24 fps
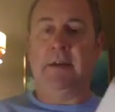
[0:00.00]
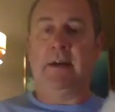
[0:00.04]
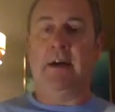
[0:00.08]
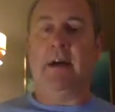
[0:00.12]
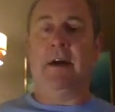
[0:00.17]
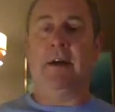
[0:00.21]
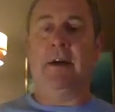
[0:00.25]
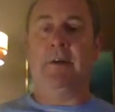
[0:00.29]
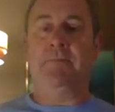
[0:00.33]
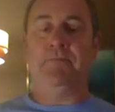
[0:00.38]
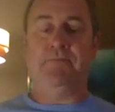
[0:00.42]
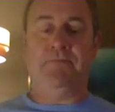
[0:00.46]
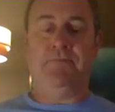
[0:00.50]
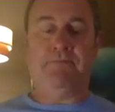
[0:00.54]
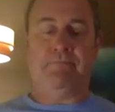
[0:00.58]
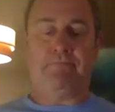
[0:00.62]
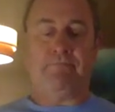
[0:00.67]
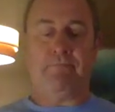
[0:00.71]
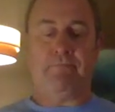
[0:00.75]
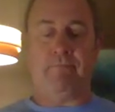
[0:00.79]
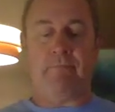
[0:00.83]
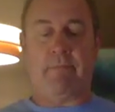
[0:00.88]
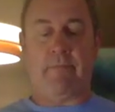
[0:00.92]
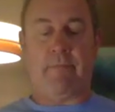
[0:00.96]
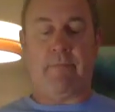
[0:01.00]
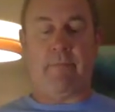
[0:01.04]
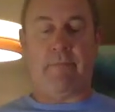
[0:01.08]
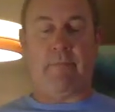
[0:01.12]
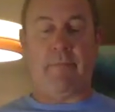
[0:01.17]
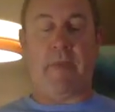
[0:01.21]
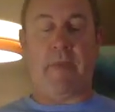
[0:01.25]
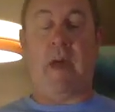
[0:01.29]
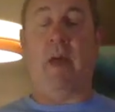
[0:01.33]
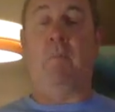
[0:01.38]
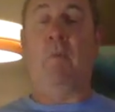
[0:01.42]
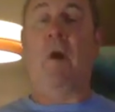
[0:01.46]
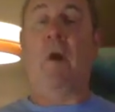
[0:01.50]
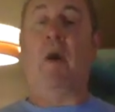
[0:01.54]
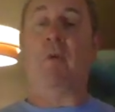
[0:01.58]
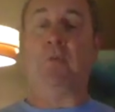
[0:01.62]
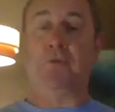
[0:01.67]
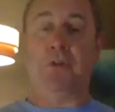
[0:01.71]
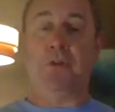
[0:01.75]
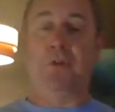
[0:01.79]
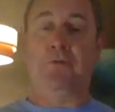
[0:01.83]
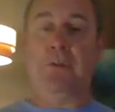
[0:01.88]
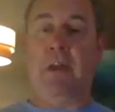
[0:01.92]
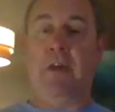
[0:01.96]
And what I'll
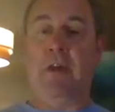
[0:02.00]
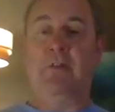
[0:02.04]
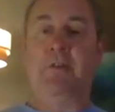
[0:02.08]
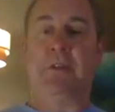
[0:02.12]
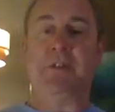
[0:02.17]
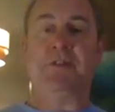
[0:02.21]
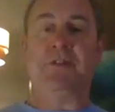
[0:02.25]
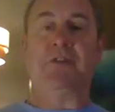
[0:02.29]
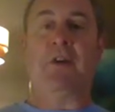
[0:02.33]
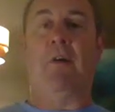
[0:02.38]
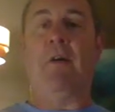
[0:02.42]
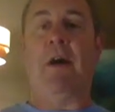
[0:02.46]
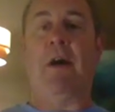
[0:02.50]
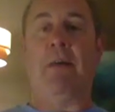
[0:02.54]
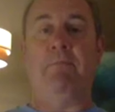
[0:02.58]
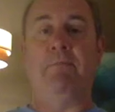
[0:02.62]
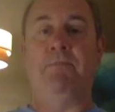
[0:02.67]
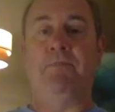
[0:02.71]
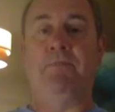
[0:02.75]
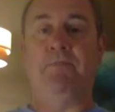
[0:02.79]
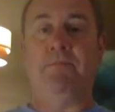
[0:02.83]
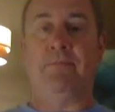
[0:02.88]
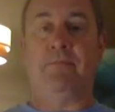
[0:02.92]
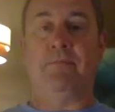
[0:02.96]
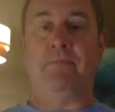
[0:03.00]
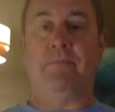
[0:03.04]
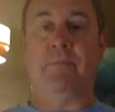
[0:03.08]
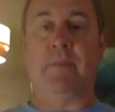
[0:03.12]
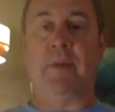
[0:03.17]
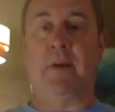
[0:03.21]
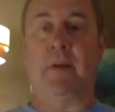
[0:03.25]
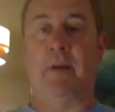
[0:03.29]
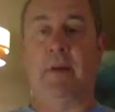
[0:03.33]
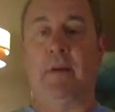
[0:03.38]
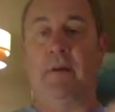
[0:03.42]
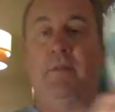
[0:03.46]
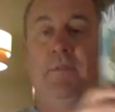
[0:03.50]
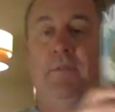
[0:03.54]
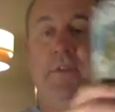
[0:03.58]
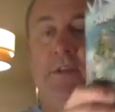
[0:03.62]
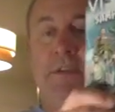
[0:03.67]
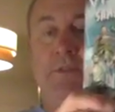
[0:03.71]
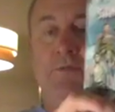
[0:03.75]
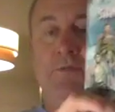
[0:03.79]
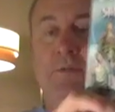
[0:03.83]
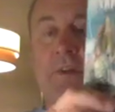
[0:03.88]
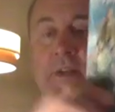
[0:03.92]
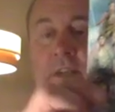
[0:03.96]
do nearer the time of
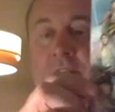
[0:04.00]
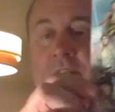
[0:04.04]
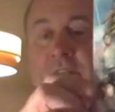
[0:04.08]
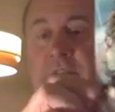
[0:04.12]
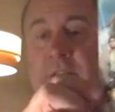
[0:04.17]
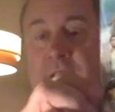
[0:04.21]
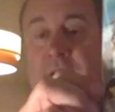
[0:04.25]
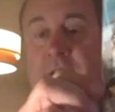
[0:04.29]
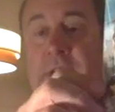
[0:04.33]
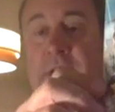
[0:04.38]
these release, because